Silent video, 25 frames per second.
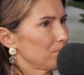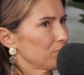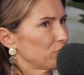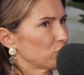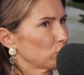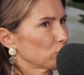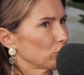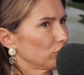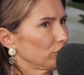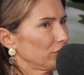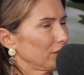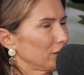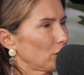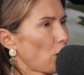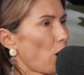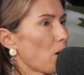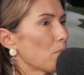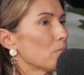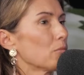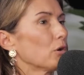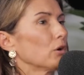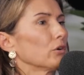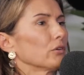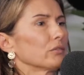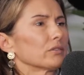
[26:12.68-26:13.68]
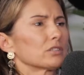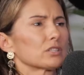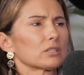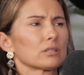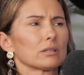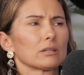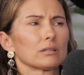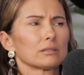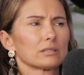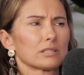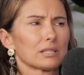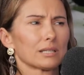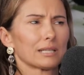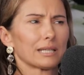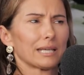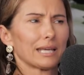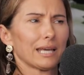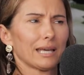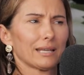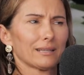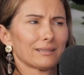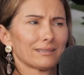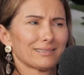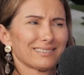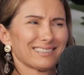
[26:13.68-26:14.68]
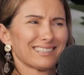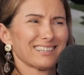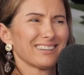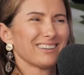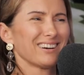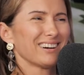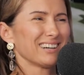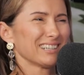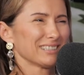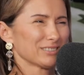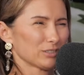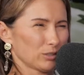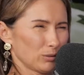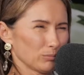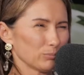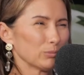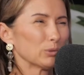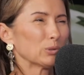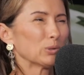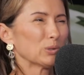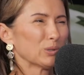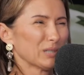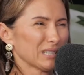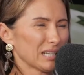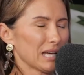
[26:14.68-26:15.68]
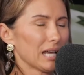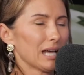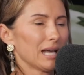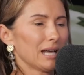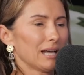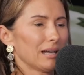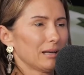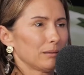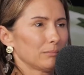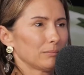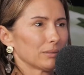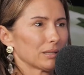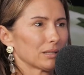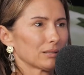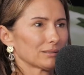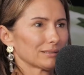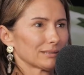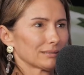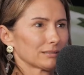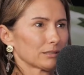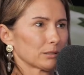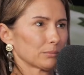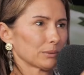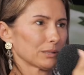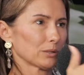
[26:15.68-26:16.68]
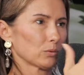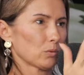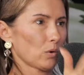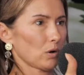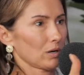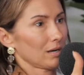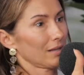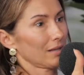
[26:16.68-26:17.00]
sort of a combo to get clients on board, because it's got to be the what